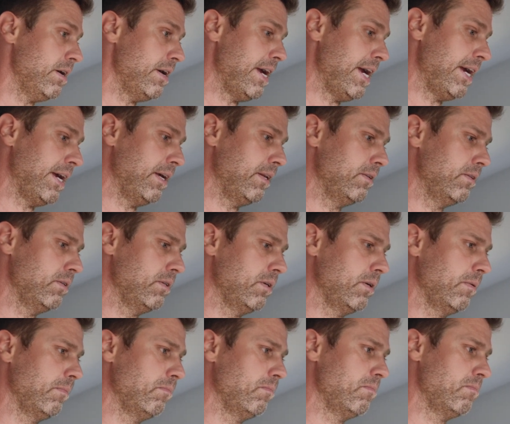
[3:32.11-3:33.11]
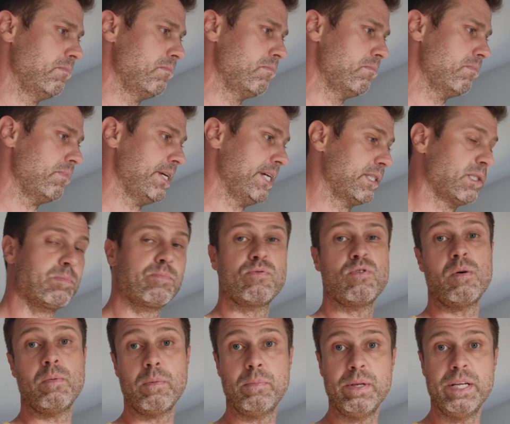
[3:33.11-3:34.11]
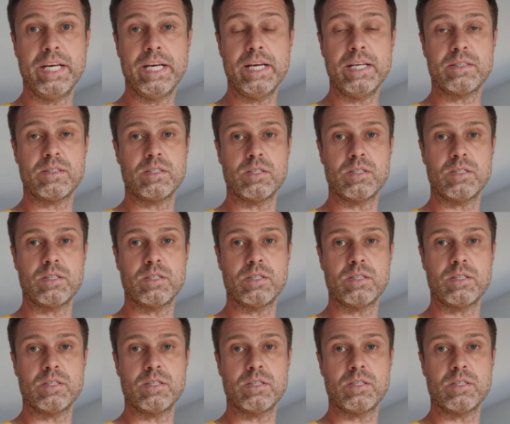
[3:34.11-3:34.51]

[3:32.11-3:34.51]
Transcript: and that's probably it.